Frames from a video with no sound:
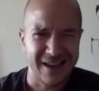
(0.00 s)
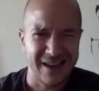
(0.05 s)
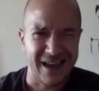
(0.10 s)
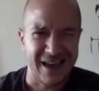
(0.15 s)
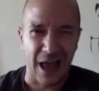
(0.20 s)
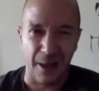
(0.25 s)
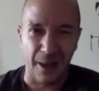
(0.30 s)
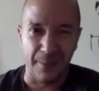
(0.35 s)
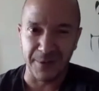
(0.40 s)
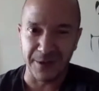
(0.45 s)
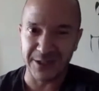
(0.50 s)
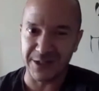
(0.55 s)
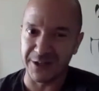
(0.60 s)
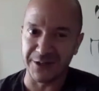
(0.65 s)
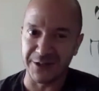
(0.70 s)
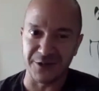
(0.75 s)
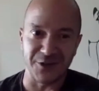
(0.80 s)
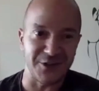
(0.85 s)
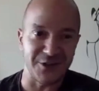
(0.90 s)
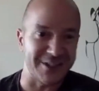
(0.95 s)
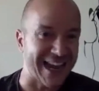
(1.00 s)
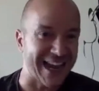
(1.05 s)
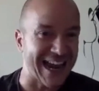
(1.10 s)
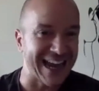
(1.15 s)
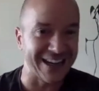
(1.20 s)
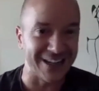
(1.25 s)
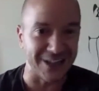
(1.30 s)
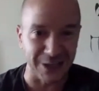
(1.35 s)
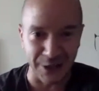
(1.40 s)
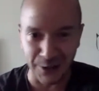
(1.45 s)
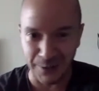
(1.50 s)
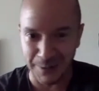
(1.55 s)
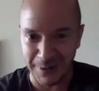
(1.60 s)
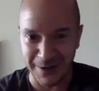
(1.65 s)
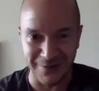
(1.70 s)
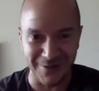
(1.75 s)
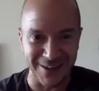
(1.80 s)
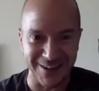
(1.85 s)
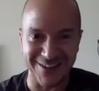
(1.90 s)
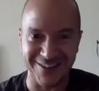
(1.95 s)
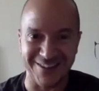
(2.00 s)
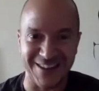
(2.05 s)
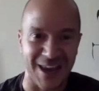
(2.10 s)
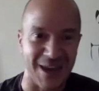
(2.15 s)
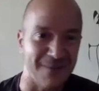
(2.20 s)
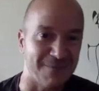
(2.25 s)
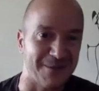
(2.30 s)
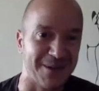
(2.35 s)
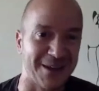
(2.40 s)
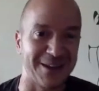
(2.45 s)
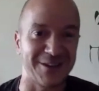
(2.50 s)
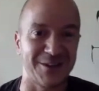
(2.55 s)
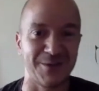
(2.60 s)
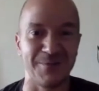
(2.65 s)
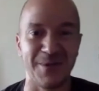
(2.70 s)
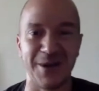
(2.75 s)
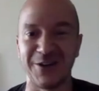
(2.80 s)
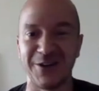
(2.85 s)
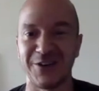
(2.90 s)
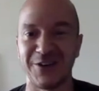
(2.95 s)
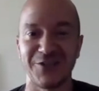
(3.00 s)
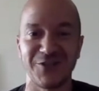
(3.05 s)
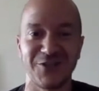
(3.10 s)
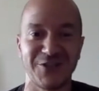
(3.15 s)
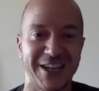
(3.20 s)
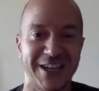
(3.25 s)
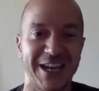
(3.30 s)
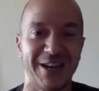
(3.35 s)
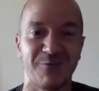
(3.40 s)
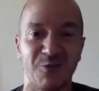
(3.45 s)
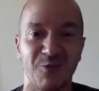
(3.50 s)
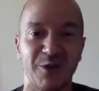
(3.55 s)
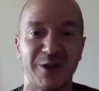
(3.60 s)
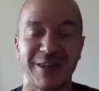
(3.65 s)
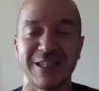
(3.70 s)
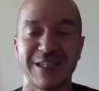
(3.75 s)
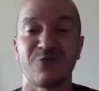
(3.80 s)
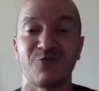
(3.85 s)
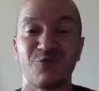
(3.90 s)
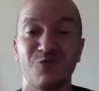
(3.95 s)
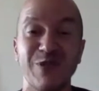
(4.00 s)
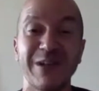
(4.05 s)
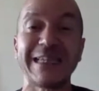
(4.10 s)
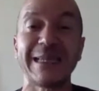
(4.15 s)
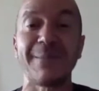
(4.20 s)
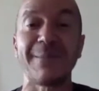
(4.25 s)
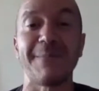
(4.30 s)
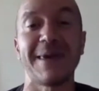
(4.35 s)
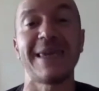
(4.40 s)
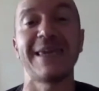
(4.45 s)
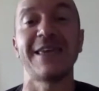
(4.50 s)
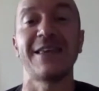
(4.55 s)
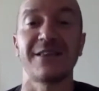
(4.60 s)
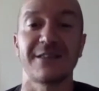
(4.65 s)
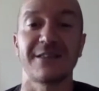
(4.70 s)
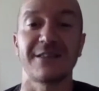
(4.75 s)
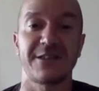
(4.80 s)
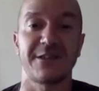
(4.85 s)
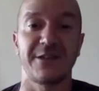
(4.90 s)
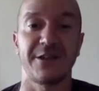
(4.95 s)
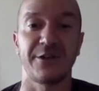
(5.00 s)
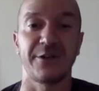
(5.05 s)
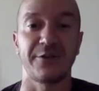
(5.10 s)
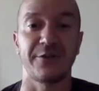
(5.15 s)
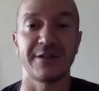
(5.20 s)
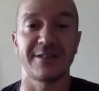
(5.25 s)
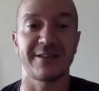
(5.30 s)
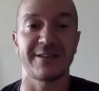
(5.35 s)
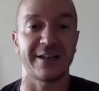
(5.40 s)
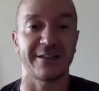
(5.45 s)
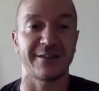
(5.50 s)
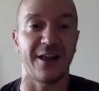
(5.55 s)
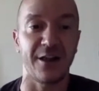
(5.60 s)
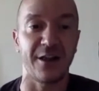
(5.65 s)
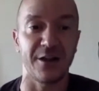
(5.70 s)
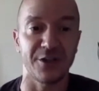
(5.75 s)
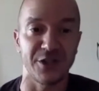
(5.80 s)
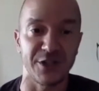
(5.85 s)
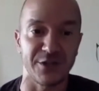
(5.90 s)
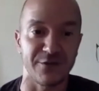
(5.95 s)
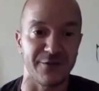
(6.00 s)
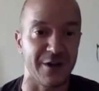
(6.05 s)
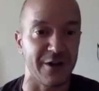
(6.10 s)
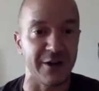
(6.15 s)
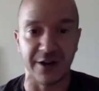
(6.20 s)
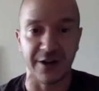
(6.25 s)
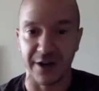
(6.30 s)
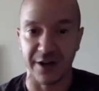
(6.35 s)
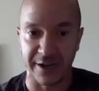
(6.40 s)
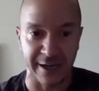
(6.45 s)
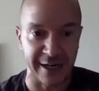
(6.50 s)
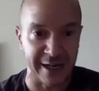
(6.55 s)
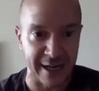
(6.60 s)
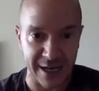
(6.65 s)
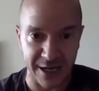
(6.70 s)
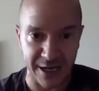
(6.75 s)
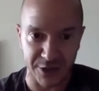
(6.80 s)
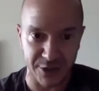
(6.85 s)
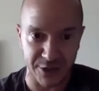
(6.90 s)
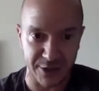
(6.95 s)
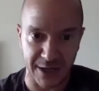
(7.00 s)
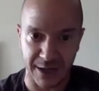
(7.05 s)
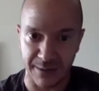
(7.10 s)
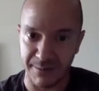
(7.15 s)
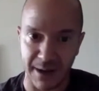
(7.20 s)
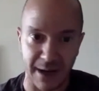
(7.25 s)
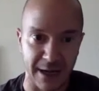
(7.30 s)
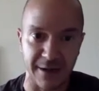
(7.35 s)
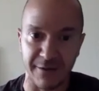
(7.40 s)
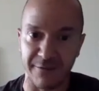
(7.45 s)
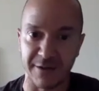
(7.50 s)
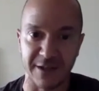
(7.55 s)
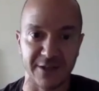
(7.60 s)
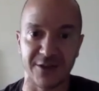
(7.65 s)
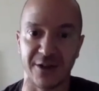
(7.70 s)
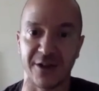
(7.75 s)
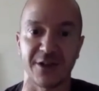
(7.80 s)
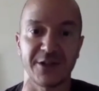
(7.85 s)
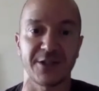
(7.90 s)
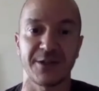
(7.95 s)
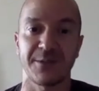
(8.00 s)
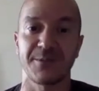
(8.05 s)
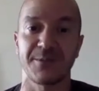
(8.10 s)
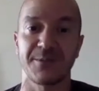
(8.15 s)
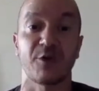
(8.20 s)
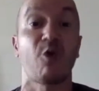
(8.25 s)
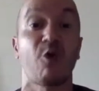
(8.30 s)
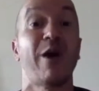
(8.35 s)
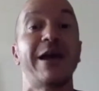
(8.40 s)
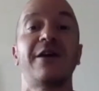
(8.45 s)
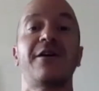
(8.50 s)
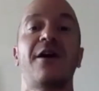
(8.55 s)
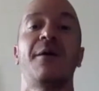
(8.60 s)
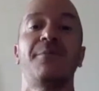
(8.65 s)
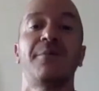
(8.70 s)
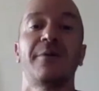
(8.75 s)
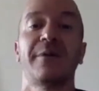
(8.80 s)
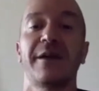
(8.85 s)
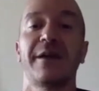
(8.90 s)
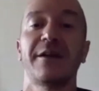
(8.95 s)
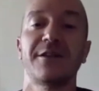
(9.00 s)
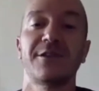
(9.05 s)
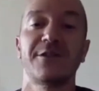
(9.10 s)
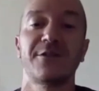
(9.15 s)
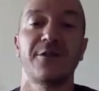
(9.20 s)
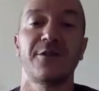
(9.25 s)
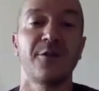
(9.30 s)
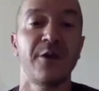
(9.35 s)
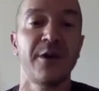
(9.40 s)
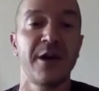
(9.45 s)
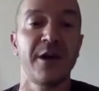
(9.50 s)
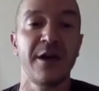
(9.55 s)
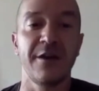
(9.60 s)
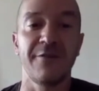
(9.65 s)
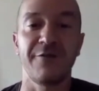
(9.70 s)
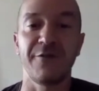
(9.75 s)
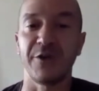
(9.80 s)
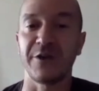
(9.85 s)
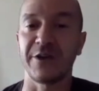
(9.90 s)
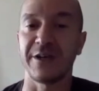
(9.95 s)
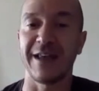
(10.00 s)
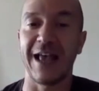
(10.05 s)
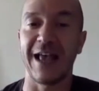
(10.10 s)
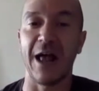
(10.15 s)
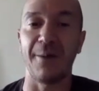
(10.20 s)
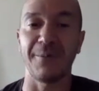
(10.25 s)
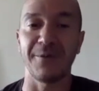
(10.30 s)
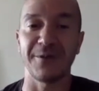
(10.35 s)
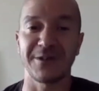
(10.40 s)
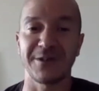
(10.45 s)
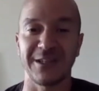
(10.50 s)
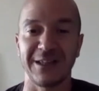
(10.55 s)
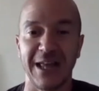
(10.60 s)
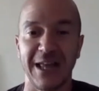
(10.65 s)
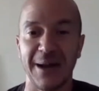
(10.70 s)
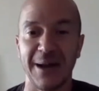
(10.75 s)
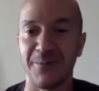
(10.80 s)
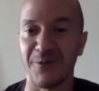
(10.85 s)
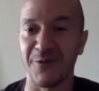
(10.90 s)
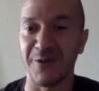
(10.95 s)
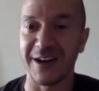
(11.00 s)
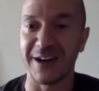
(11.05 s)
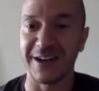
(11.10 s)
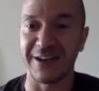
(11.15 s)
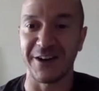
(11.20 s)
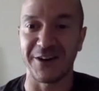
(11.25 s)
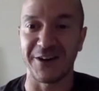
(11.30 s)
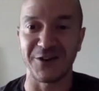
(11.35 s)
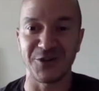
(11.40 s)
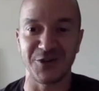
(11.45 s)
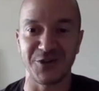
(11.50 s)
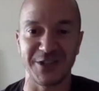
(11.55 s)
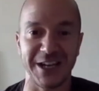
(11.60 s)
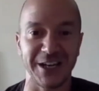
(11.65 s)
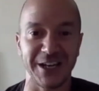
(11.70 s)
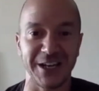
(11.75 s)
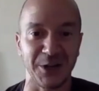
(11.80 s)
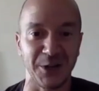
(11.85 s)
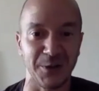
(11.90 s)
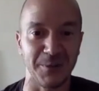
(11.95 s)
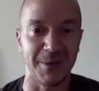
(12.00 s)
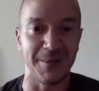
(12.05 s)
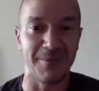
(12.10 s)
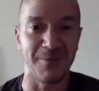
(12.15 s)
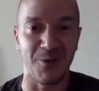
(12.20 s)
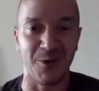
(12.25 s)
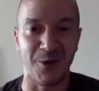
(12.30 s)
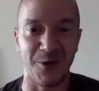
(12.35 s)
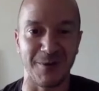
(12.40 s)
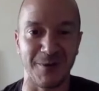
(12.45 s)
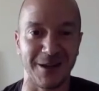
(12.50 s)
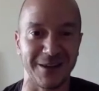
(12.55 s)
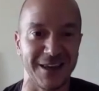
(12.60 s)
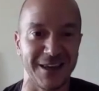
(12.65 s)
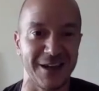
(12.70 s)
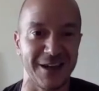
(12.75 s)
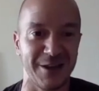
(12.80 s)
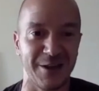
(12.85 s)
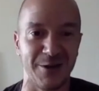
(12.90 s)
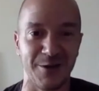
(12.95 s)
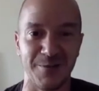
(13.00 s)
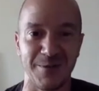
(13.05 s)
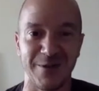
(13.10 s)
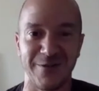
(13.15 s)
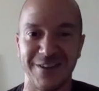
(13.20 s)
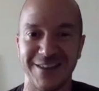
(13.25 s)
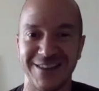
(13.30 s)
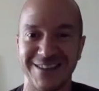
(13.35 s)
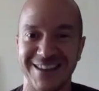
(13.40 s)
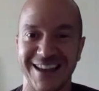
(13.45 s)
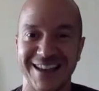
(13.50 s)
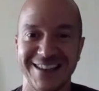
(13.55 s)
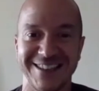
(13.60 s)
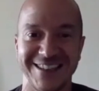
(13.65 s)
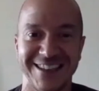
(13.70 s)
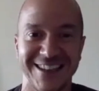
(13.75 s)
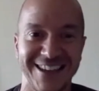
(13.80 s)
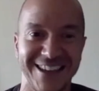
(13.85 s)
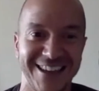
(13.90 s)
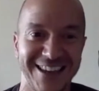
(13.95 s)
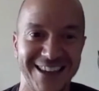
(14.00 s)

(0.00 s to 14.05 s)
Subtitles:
Help us understand a little bit of this statement to better understand what this really means. This technology is very cutting edge, and many of these concepts are quite complicated. So if you can help us elaborate and understand a little bit more about that, that would be fantastic.